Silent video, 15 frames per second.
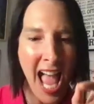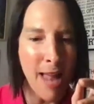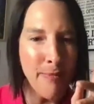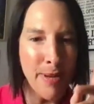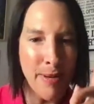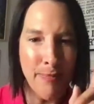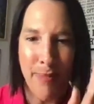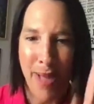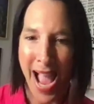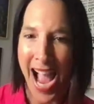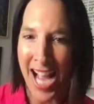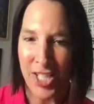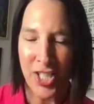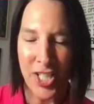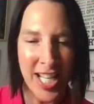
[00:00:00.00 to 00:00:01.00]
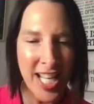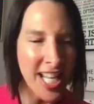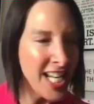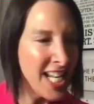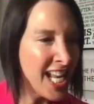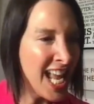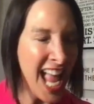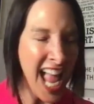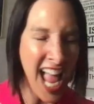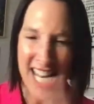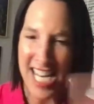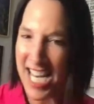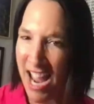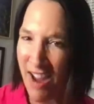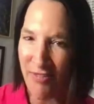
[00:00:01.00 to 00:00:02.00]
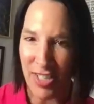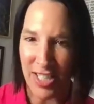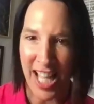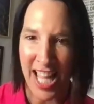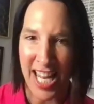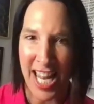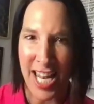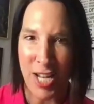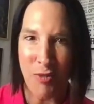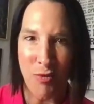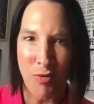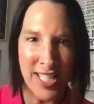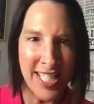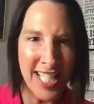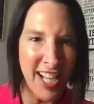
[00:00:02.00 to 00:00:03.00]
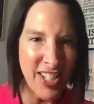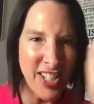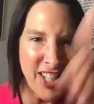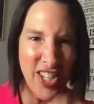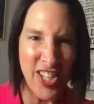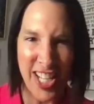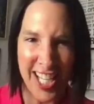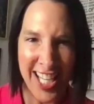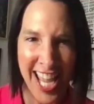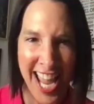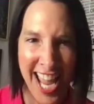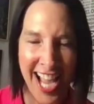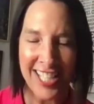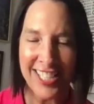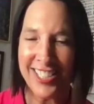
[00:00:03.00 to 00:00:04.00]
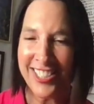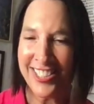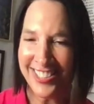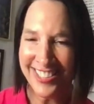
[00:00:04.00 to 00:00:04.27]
and be passionate and never let anyone tell you you can't.